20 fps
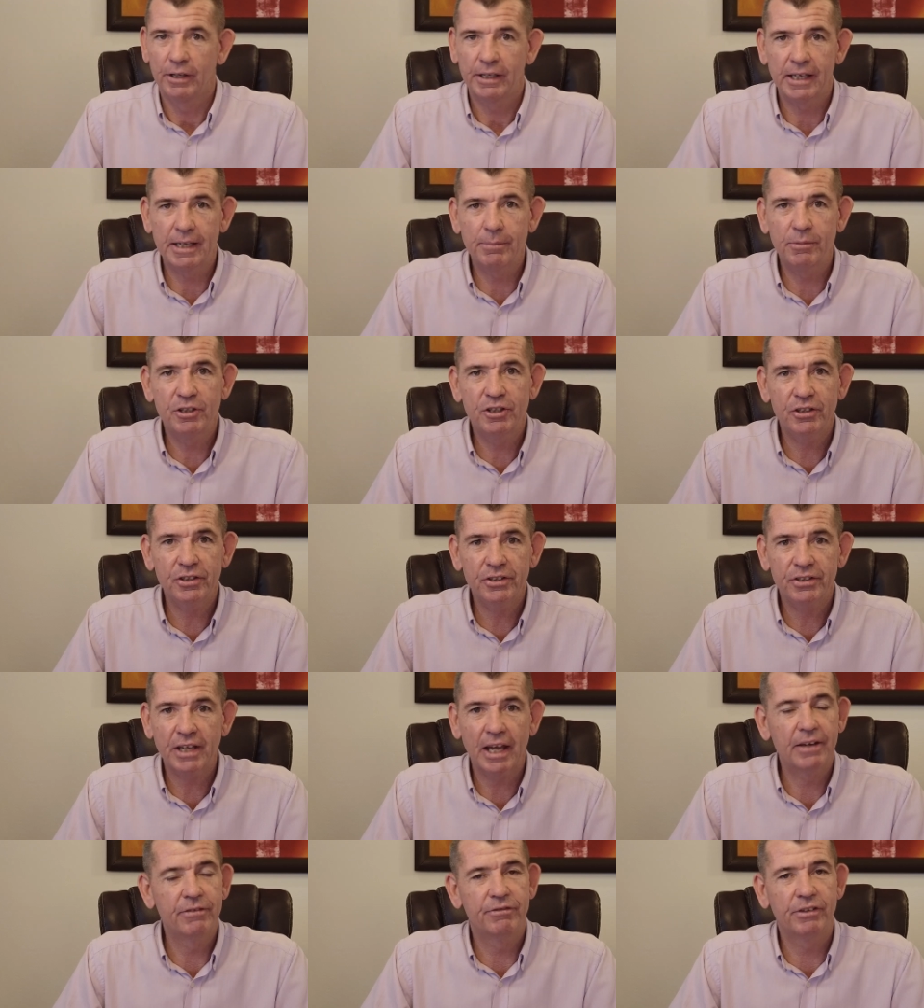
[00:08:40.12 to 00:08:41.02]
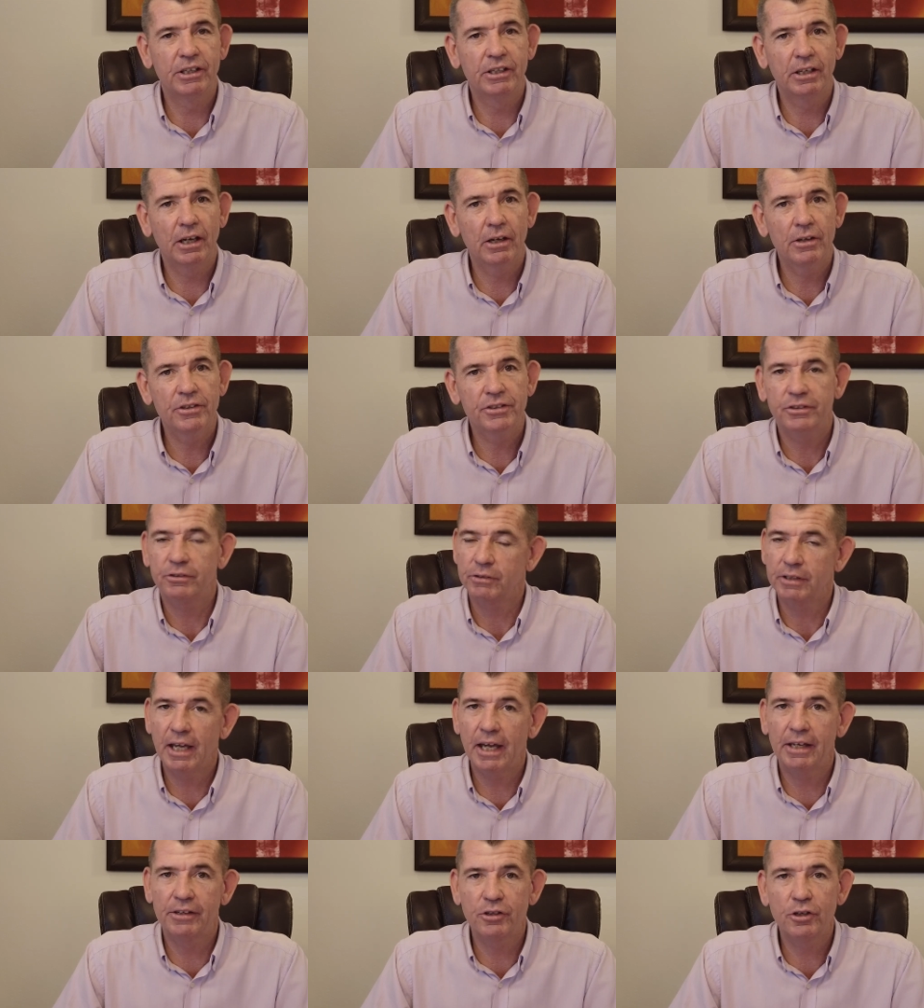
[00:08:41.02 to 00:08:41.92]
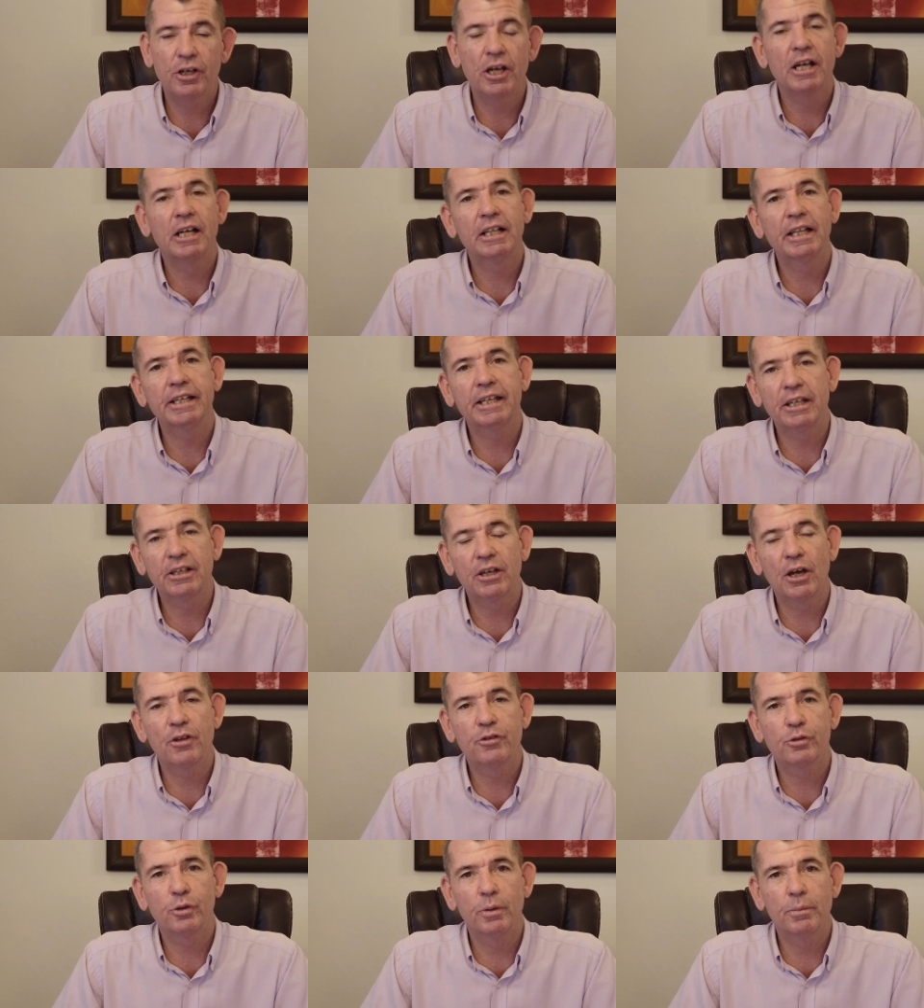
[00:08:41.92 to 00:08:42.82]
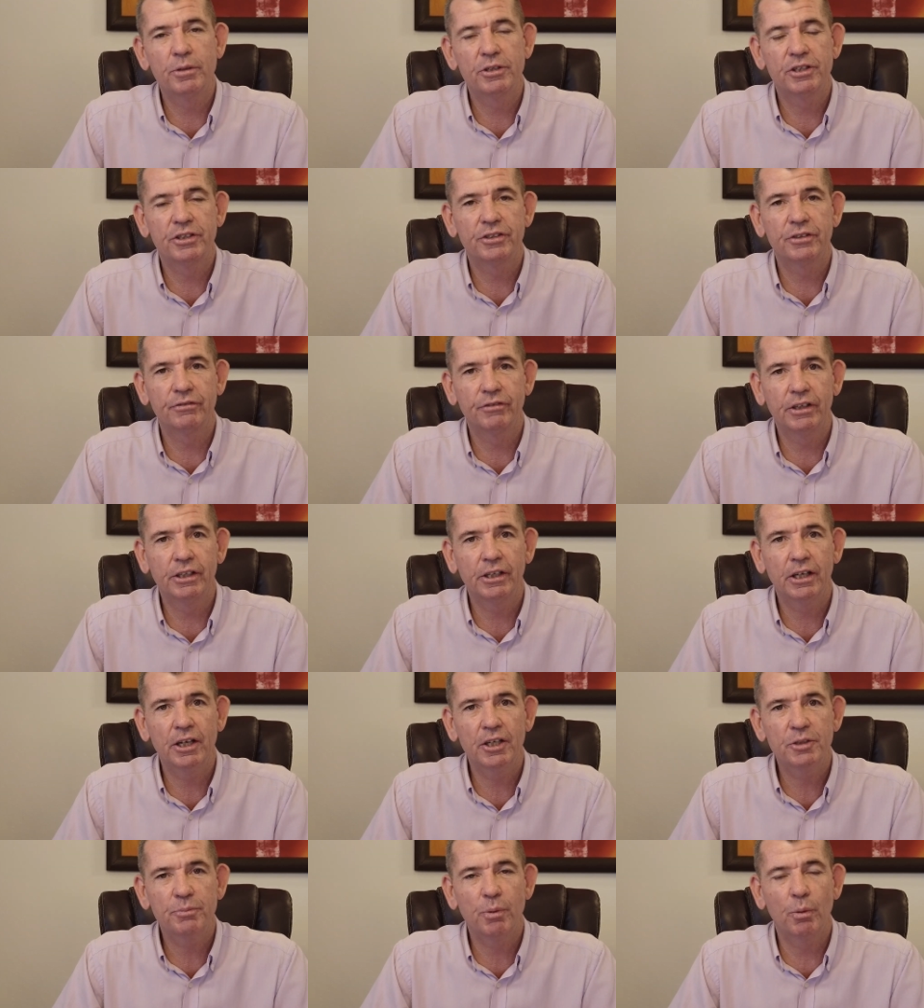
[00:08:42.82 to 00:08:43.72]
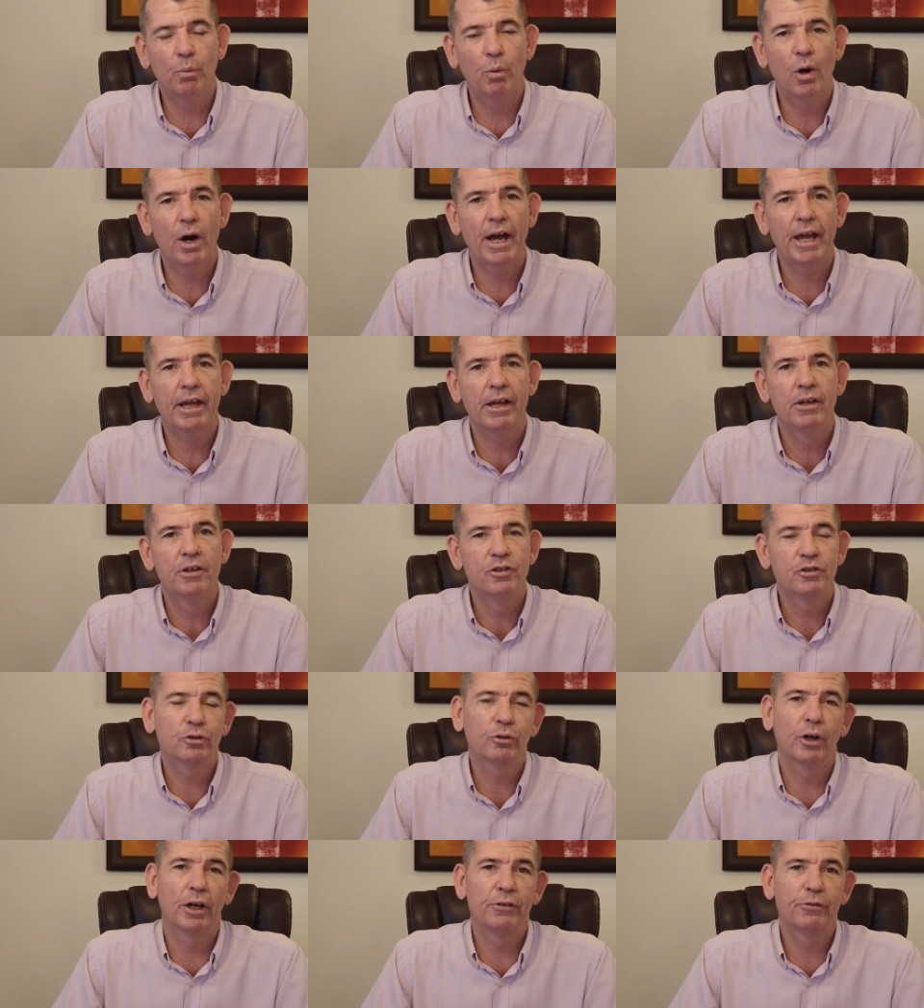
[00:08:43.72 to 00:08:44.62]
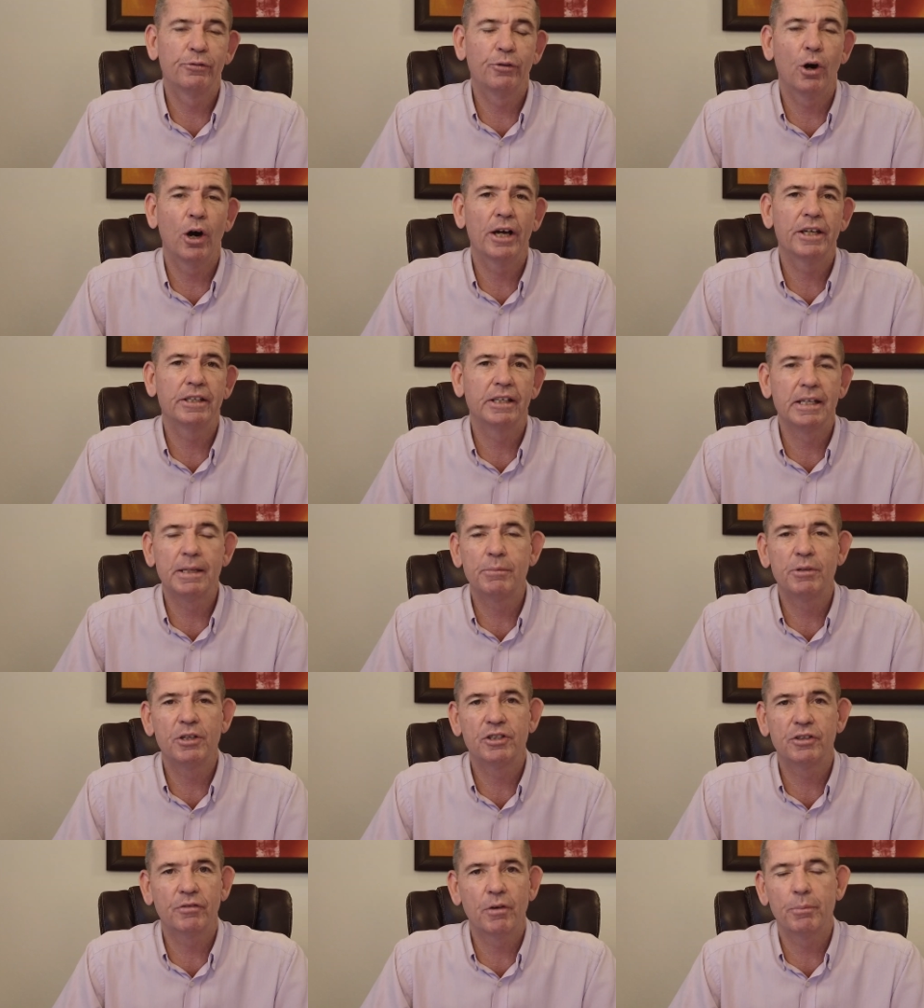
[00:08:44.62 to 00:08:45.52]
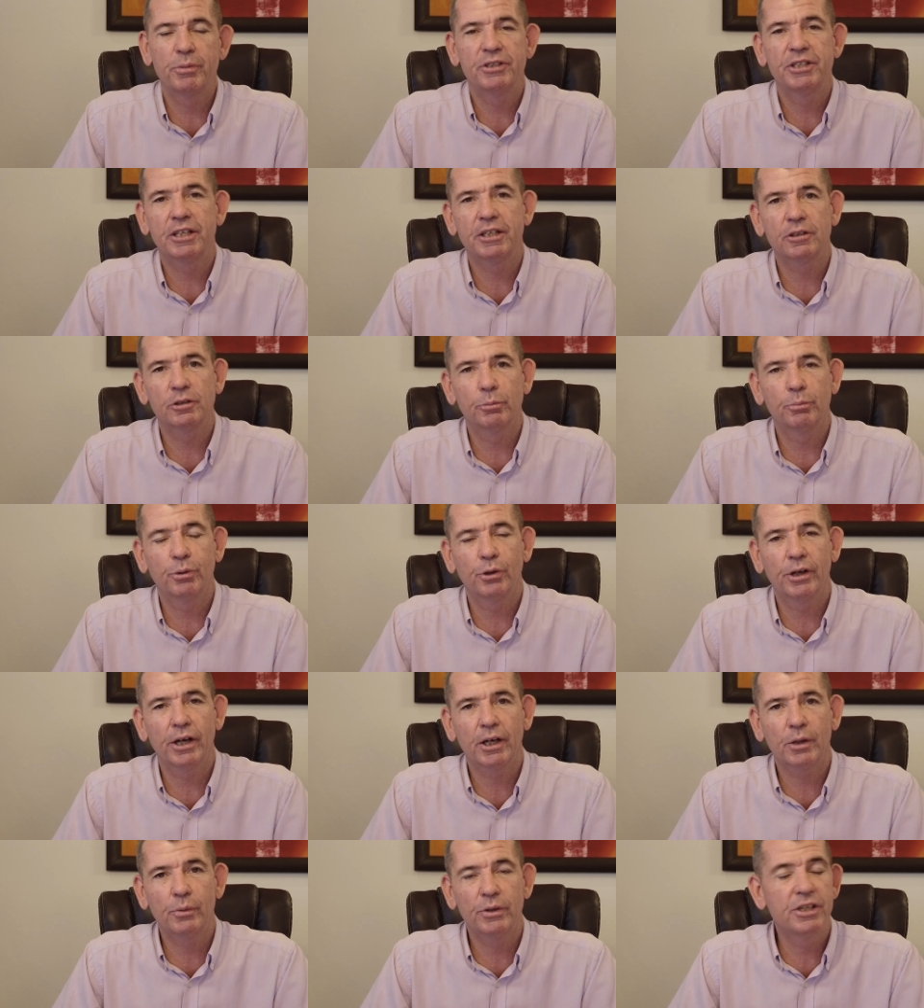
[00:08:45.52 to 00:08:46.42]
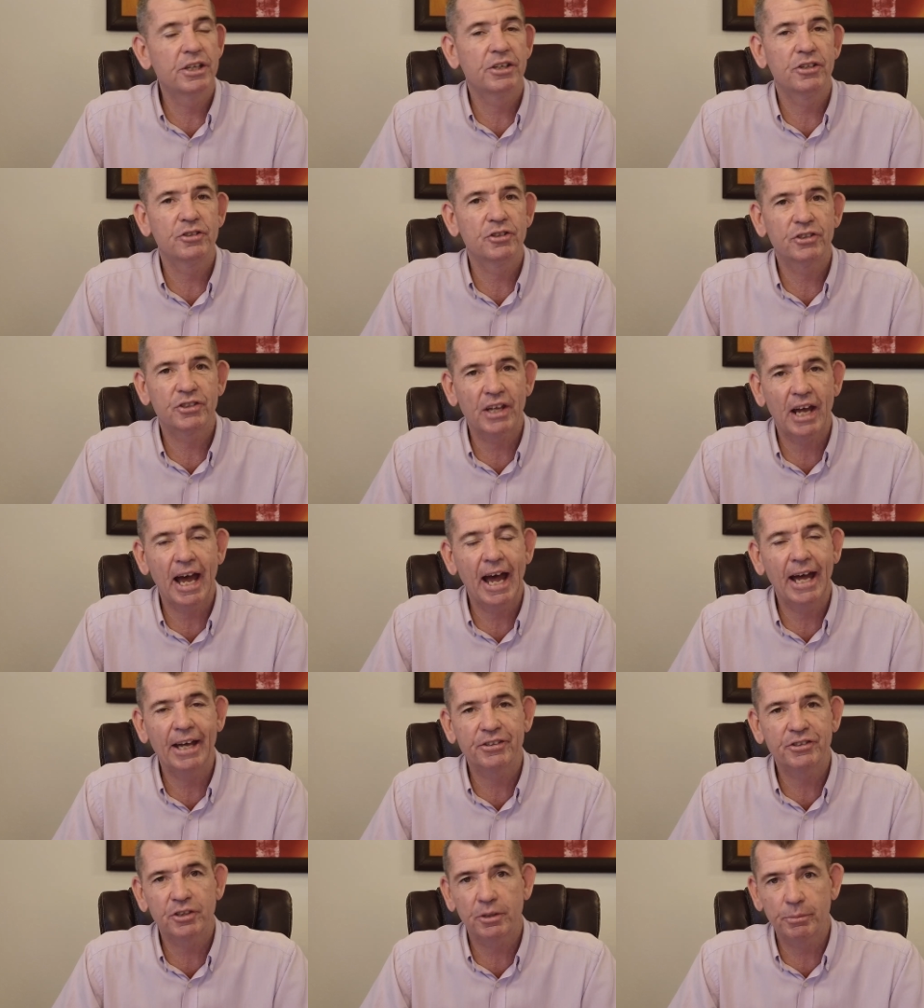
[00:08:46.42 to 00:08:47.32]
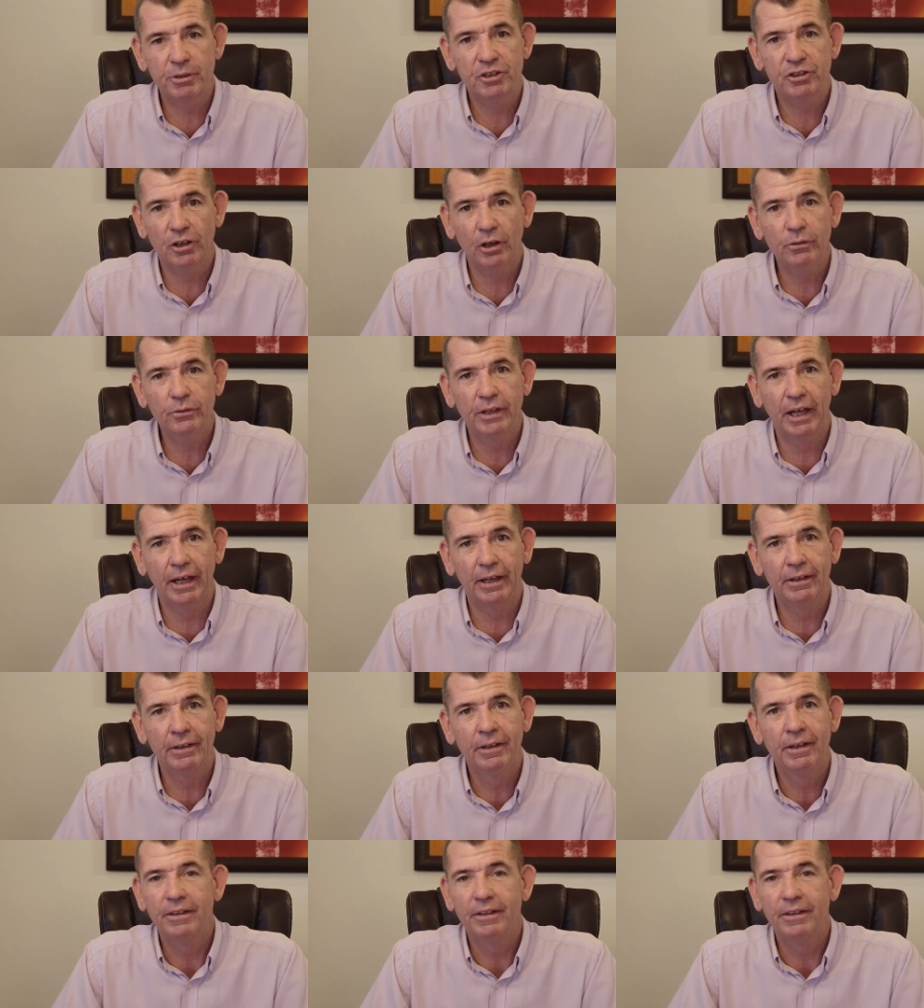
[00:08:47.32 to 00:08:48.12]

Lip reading: Images and videos, yeah, you can click and go through images and videos, but why try and find an image of a particular product when you can just ask to be shown that?